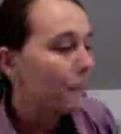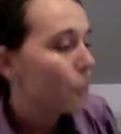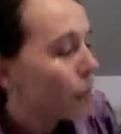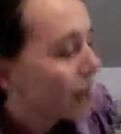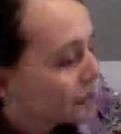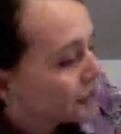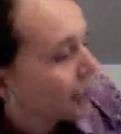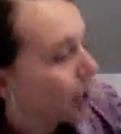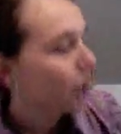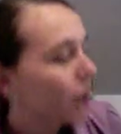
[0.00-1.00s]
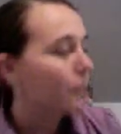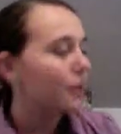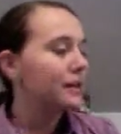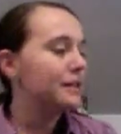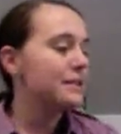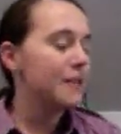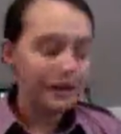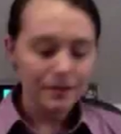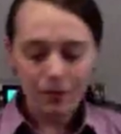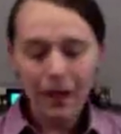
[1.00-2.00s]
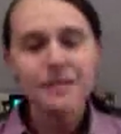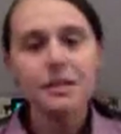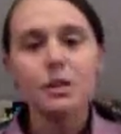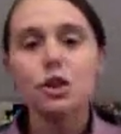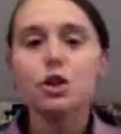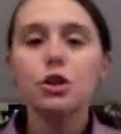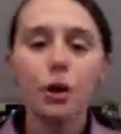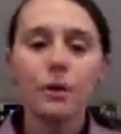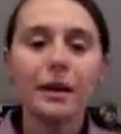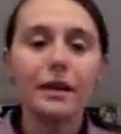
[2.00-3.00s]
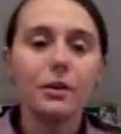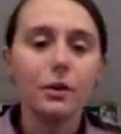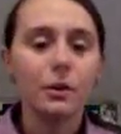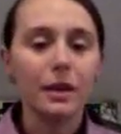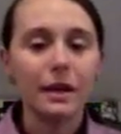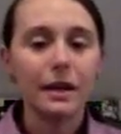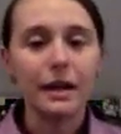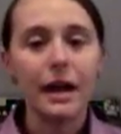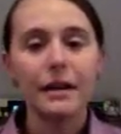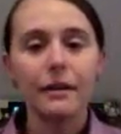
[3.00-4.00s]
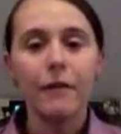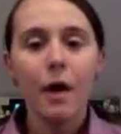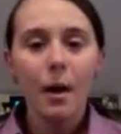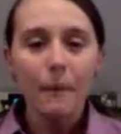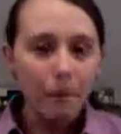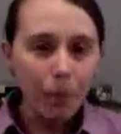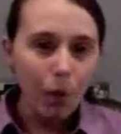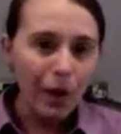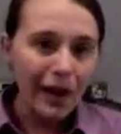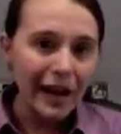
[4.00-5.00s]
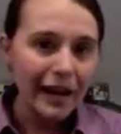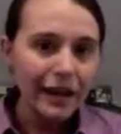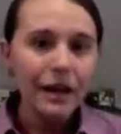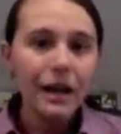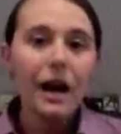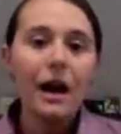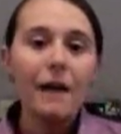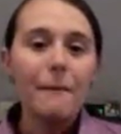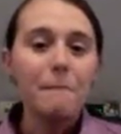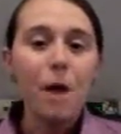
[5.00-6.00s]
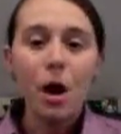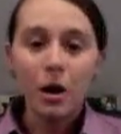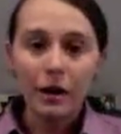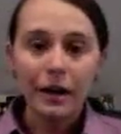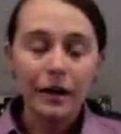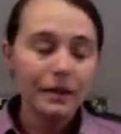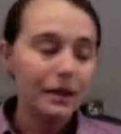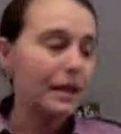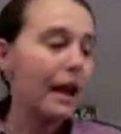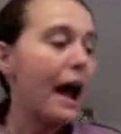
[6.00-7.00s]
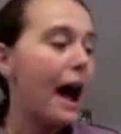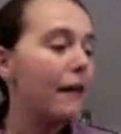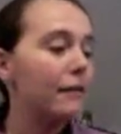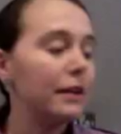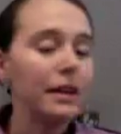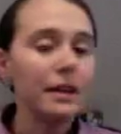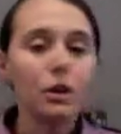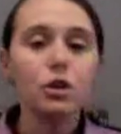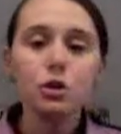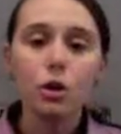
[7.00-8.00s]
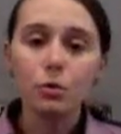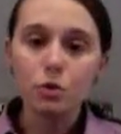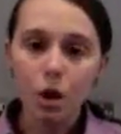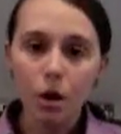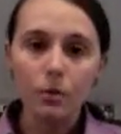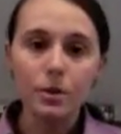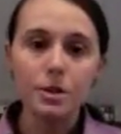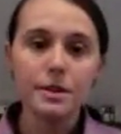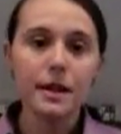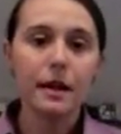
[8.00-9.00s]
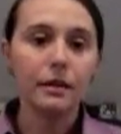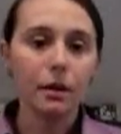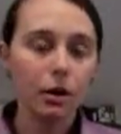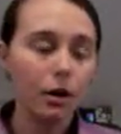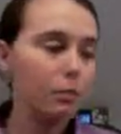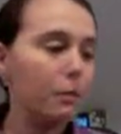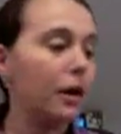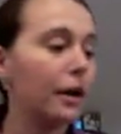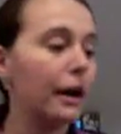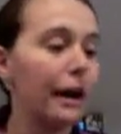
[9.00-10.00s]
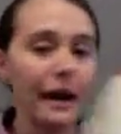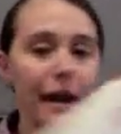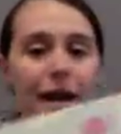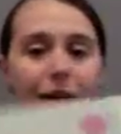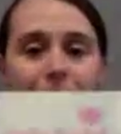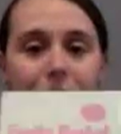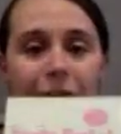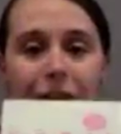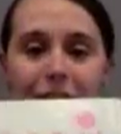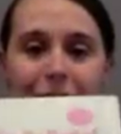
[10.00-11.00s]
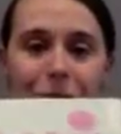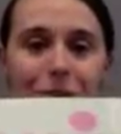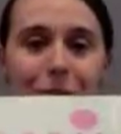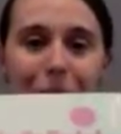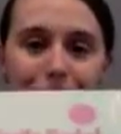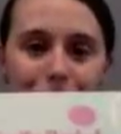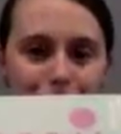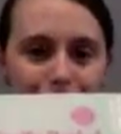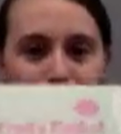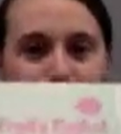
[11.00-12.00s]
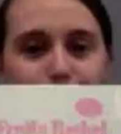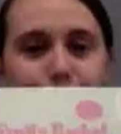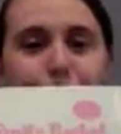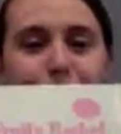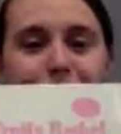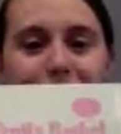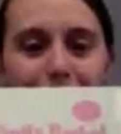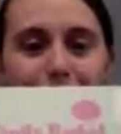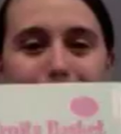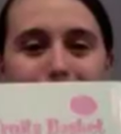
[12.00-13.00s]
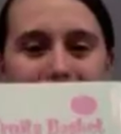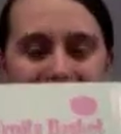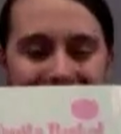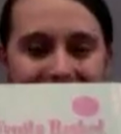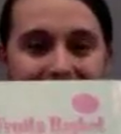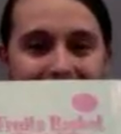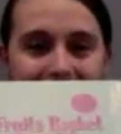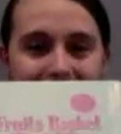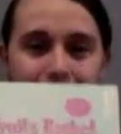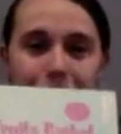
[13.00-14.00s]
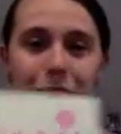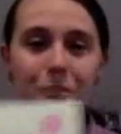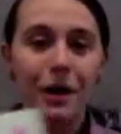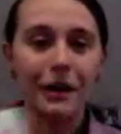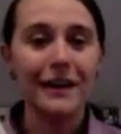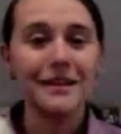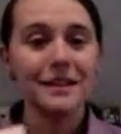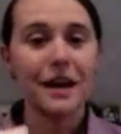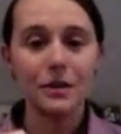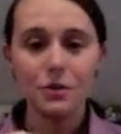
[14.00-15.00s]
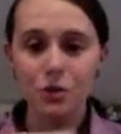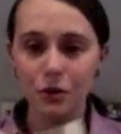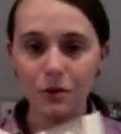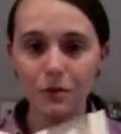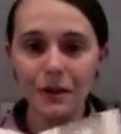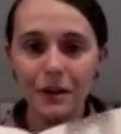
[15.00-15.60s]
What else I got was, so that's the shonen, the kind of boy manga that they have, and then there's shoujo, which is kind of the girl manga, and I got the Ultimate Fruits Basket manga. It's got two,